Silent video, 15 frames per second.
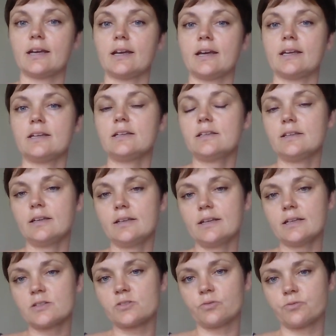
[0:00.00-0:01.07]
And
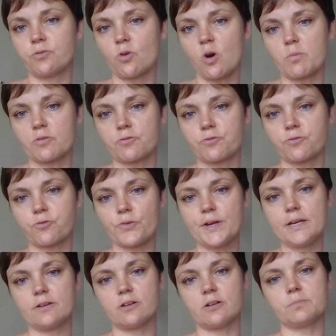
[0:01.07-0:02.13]
that's a form of
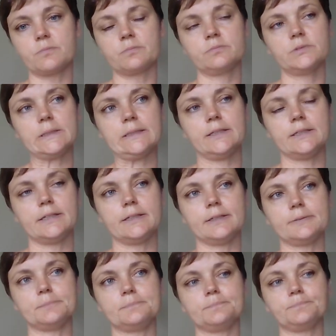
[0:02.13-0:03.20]
freedom.
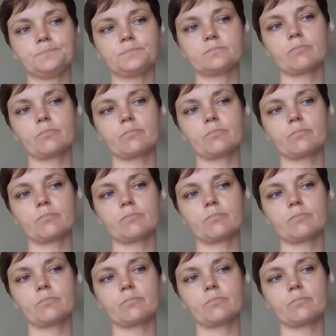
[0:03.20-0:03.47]
Um,